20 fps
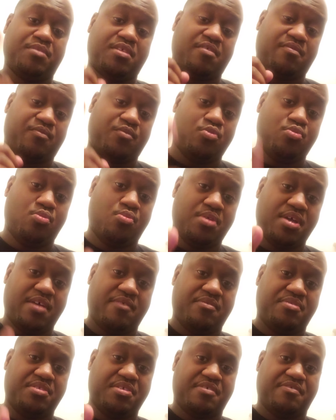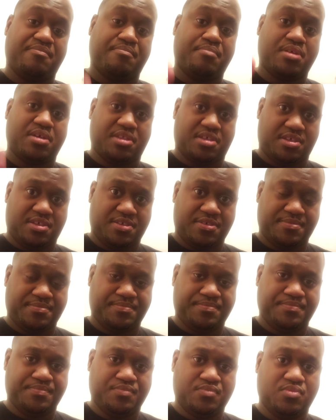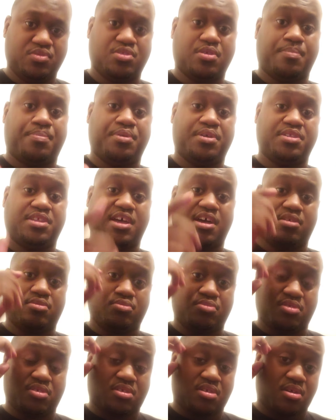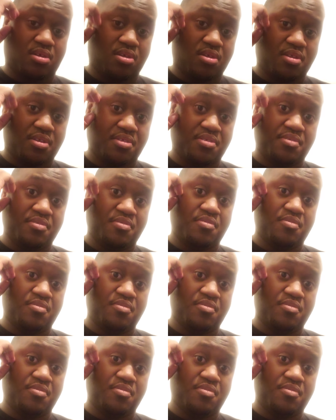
If you don't have enough money to put down on the car